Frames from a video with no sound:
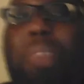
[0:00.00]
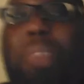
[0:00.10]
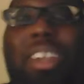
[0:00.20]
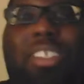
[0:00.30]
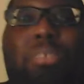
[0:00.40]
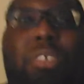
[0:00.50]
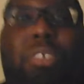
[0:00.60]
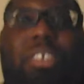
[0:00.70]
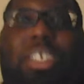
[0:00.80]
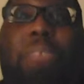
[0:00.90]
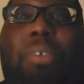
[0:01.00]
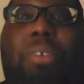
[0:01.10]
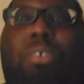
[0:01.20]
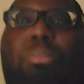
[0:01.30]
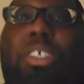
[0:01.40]
Pay us the millions. I bet
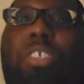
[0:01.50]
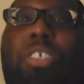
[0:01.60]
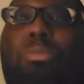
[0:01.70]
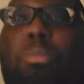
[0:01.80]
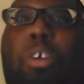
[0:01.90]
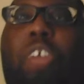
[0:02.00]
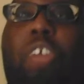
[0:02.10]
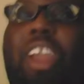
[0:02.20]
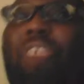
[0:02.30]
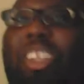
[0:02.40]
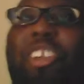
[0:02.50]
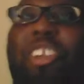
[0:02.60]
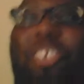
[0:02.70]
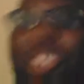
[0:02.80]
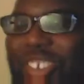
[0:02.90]
we'll be in Super Bowl every year